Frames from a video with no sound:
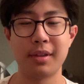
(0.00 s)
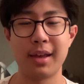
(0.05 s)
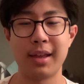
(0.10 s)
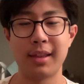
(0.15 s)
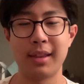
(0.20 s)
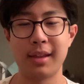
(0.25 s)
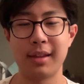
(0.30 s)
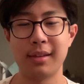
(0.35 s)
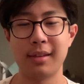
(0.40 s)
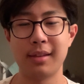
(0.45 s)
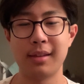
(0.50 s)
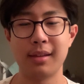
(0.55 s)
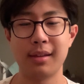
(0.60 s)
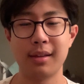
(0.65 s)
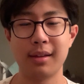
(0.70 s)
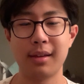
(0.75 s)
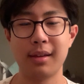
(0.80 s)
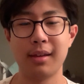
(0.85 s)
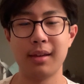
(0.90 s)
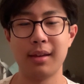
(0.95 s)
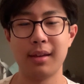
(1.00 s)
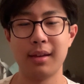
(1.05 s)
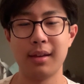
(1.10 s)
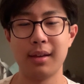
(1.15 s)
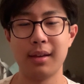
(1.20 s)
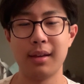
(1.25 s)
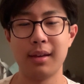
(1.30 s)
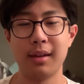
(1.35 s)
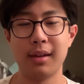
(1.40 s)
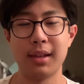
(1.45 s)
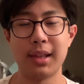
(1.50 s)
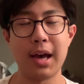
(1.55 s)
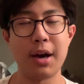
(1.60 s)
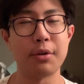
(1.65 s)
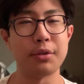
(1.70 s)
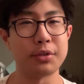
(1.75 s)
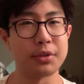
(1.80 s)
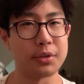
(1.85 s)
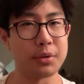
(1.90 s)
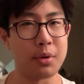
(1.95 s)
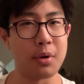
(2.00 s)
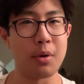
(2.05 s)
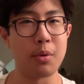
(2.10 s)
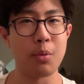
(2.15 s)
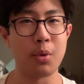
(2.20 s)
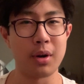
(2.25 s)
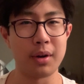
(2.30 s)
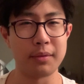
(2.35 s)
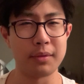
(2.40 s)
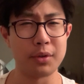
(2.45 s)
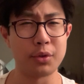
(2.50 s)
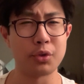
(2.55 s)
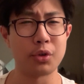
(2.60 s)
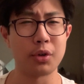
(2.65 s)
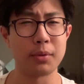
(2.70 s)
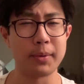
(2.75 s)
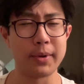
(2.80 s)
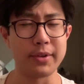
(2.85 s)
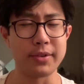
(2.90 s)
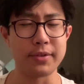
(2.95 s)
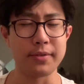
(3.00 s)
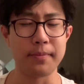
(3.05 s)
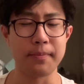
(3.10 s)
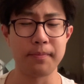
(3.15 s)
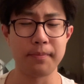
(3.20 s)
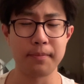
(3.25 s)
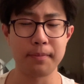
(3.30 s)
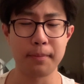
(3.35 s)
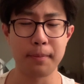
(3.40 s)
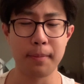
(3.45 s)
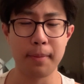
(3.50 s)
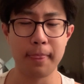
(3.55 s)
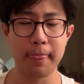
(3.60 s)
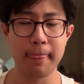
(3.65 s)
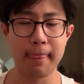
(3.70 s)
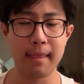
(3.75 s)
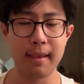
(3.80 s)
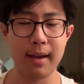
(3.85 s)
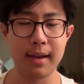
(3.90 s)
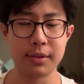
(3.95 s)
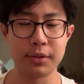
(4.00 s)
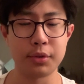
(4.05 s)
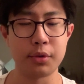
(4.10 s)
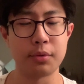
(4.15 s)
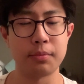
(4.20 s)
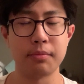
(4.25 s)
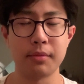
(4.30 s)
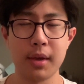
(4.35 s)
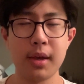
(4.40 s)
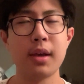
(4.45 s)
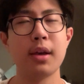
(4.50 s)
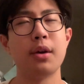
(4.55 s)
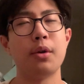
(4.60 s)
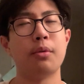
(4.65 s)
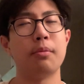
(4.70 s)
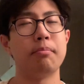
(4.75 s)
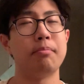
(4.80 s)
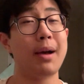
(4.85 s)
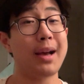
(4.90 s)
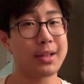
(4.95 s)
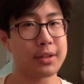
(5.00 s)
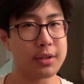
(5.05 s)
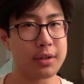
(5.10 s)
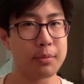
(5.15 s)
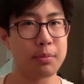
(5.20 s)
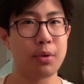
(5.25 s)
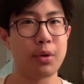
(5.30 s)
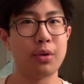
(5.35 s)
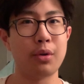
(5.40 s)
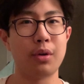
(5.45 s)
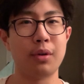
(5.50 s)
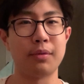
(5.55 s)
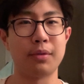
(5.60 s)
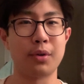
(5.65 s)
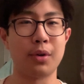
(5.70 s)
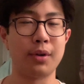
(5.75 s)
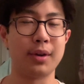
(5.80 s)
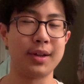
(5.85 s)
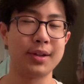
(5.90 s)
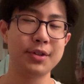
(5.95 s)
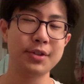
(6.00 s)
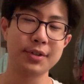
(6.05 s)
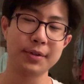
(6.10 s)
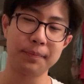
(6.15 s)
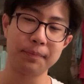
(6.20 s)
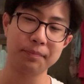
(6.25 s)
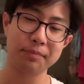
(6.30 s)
and then that was one of the traumas. And so back to the point of college.